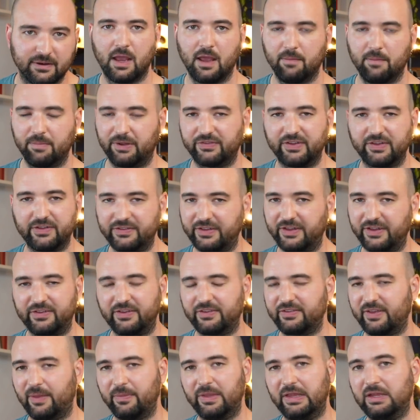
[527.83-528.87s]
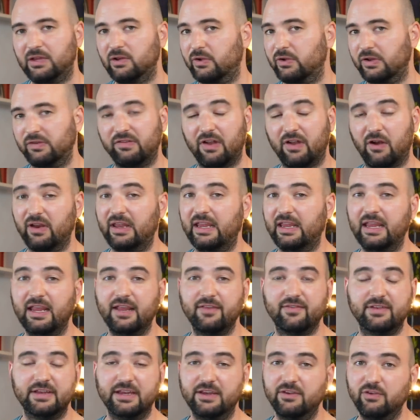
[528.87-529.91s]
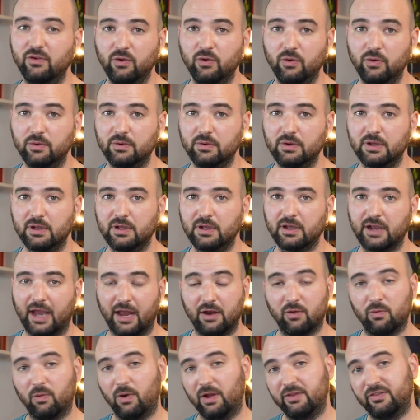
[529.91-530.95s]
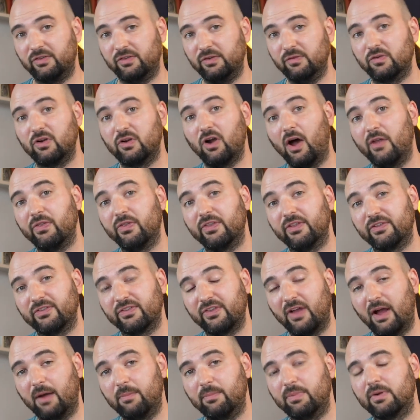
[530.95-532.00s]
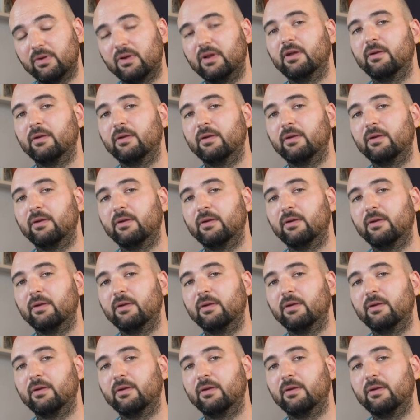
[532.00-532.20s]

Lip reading: But since this is something you can very easily do once you've gotten the sub,